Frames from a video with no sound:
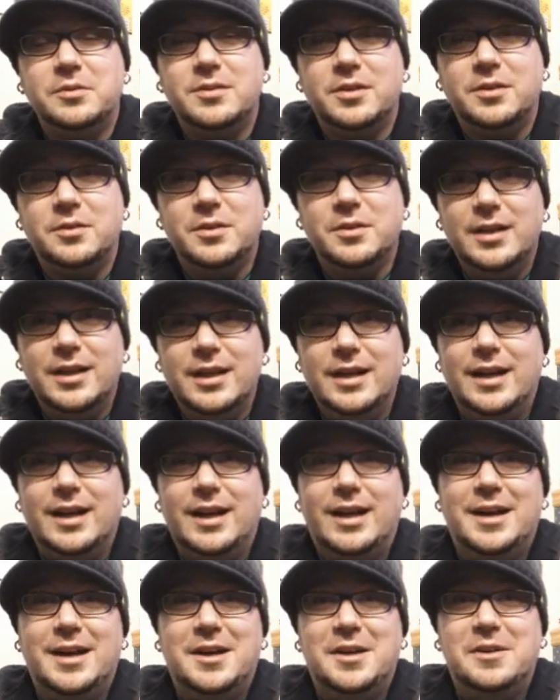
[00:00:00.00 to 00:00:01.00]
So
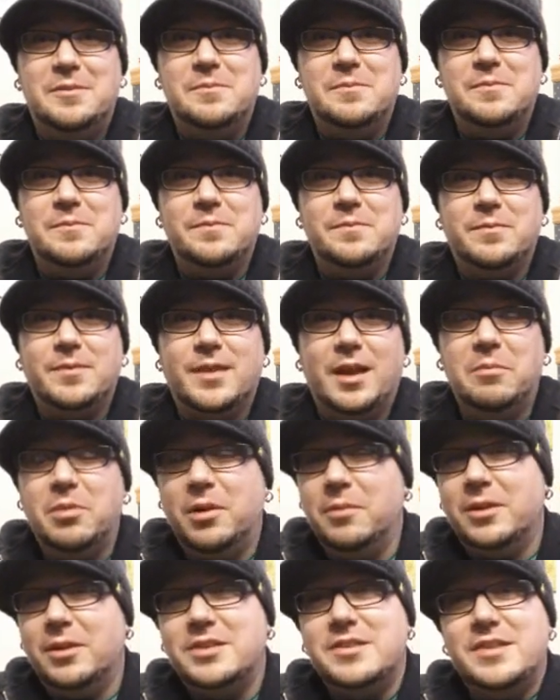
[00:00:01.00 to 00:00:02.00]
um, I
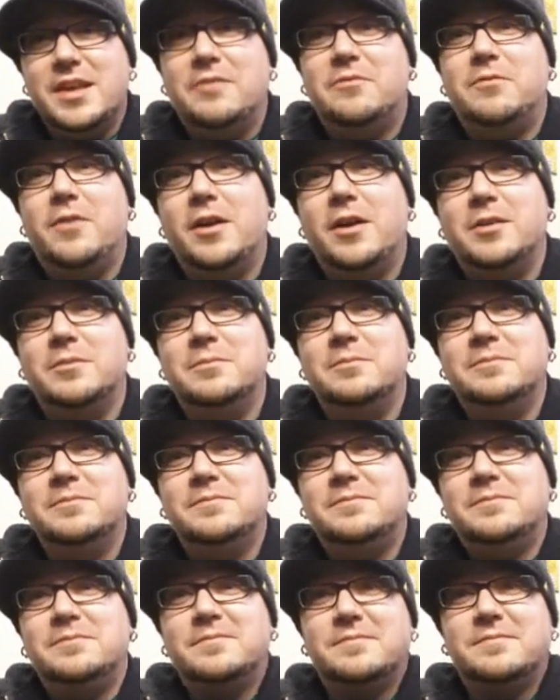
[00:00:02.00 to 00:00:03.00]
pretty much said fuck them